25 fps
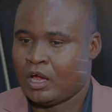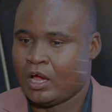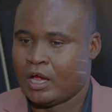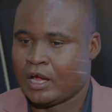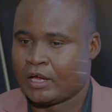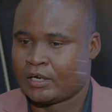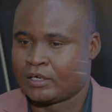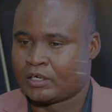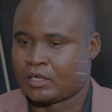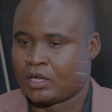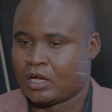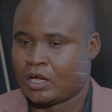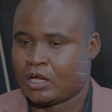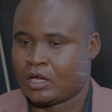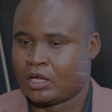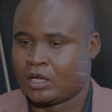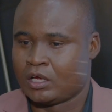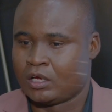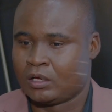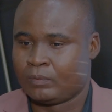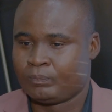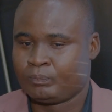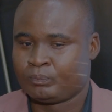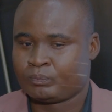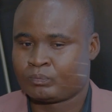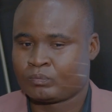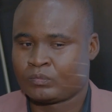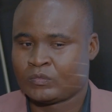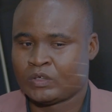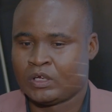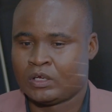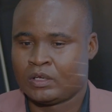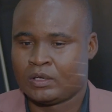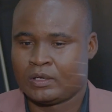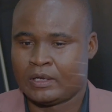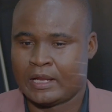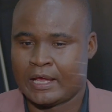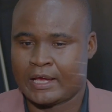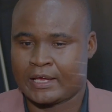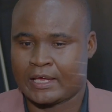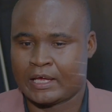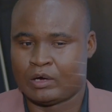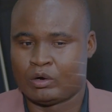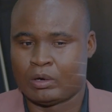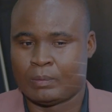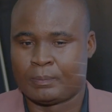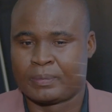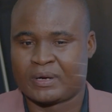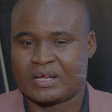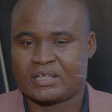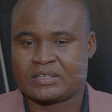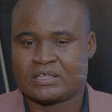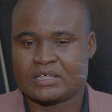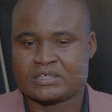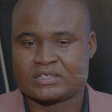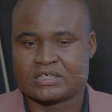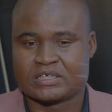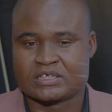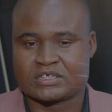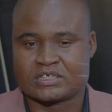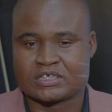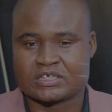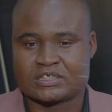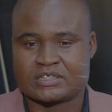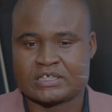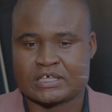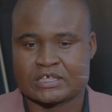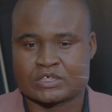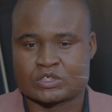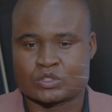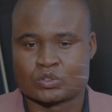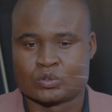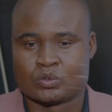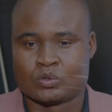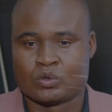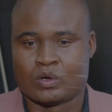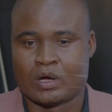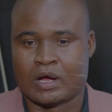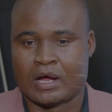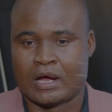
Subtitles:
And like our brothers and sisters who